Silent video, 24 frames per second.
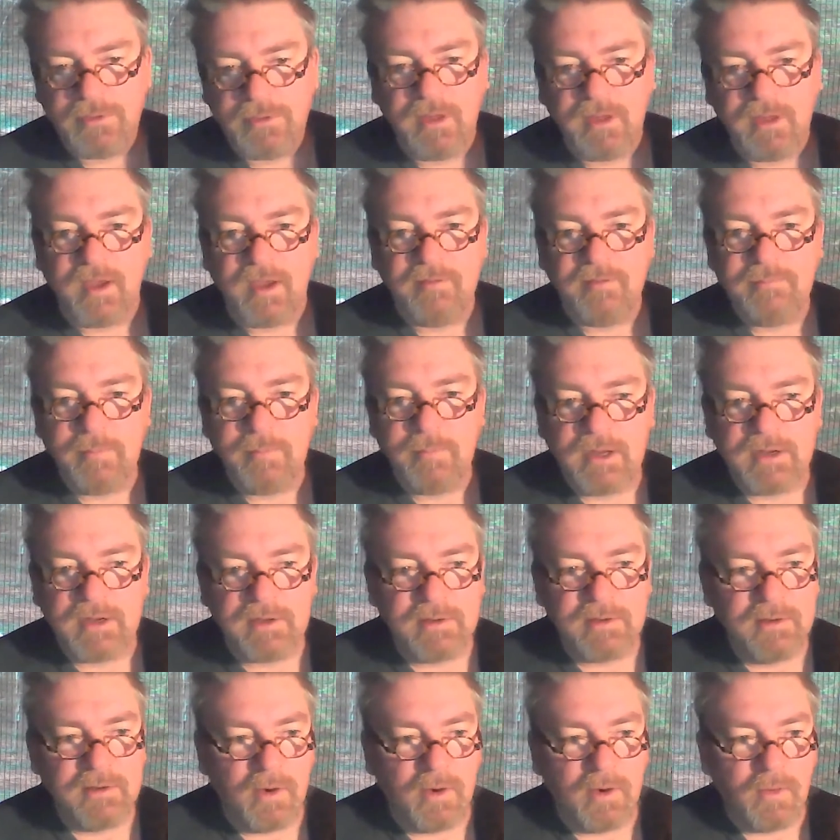think I've made
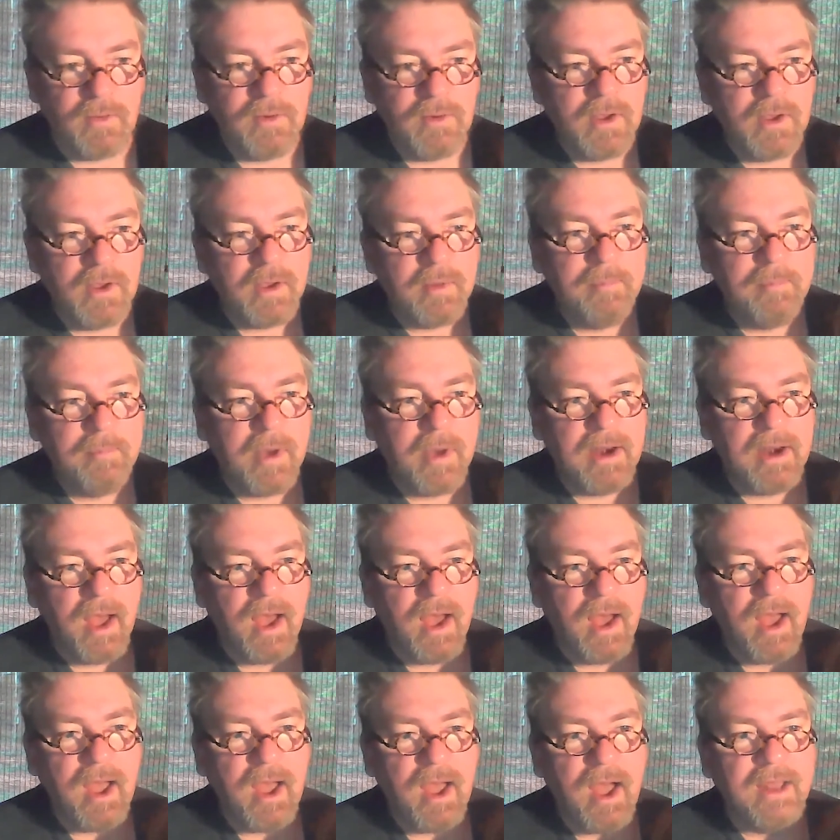it, no. But
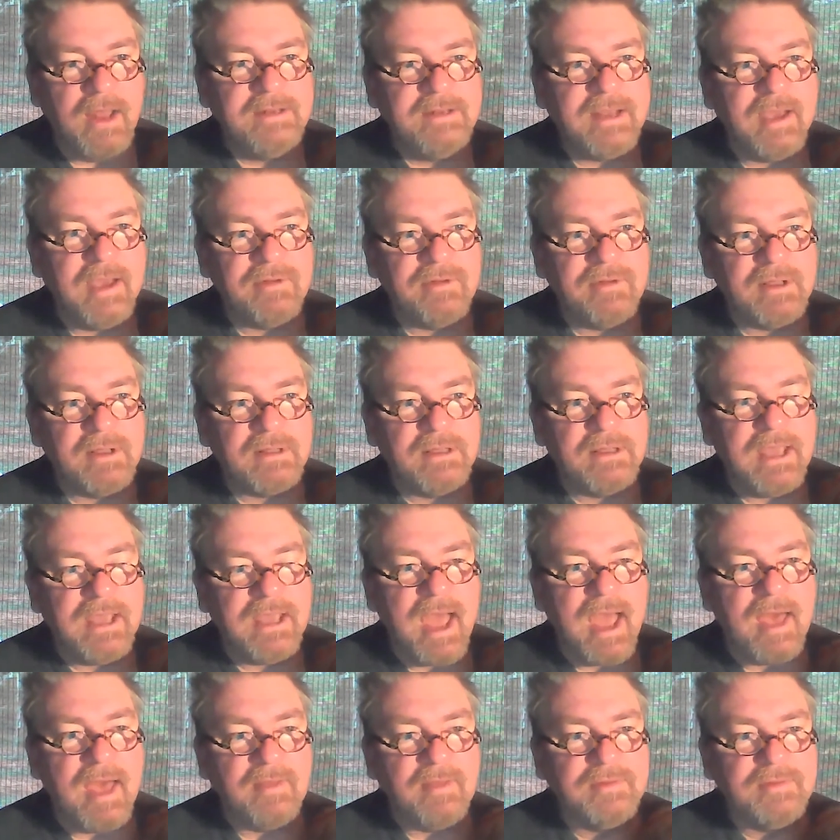I definitely
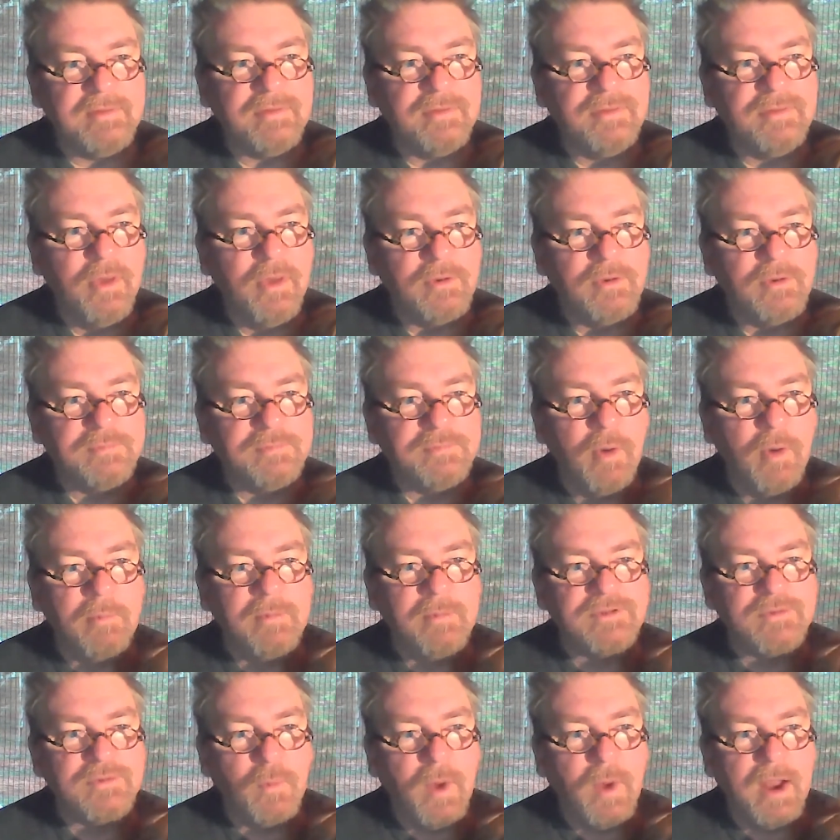had those
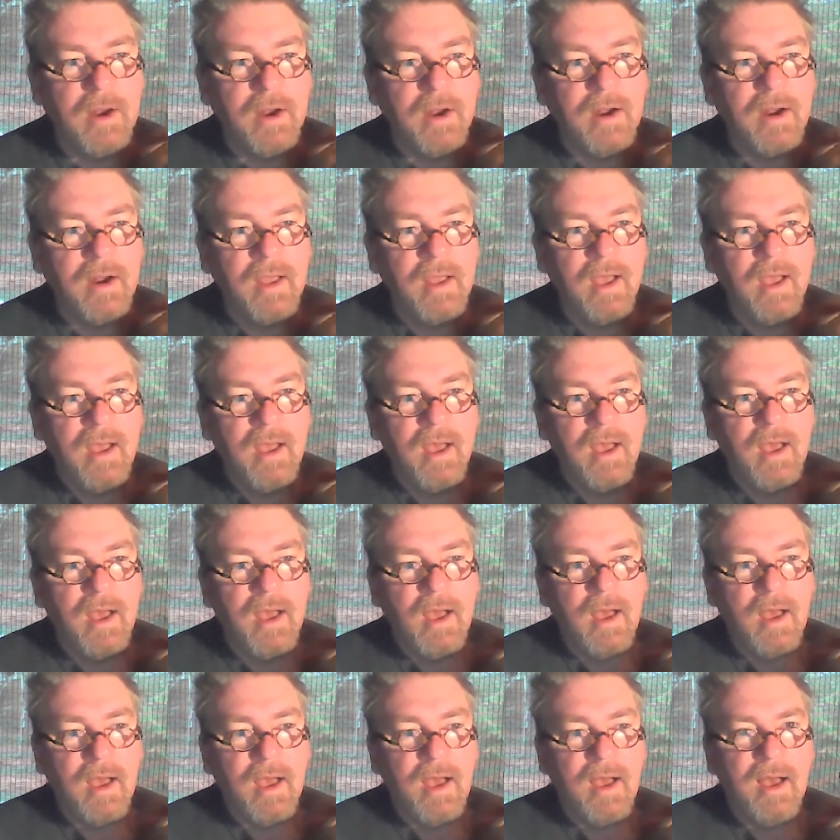moments where
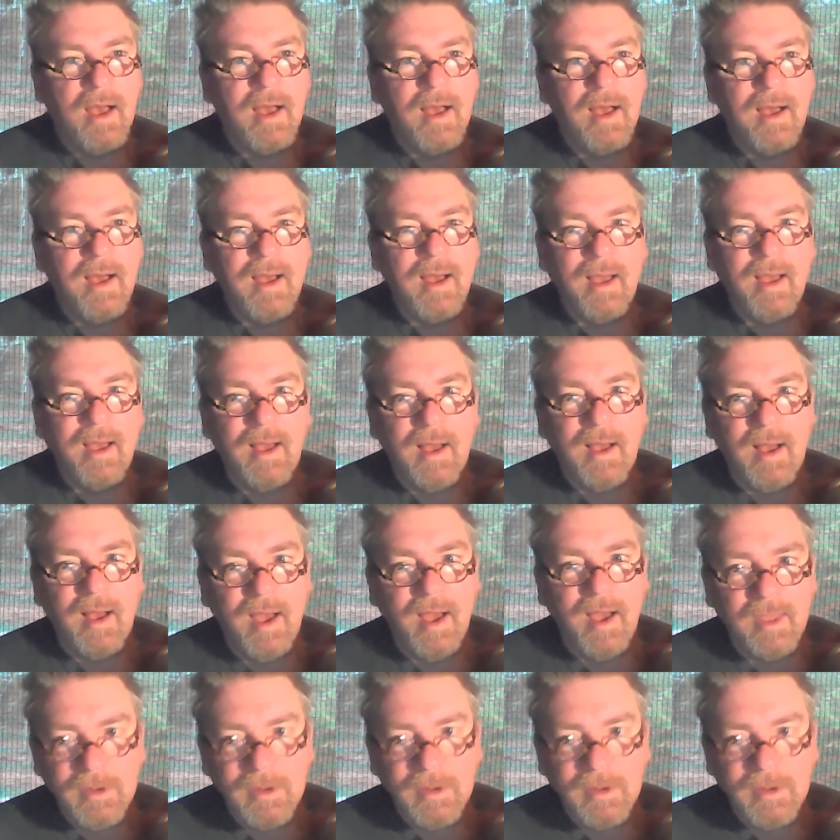I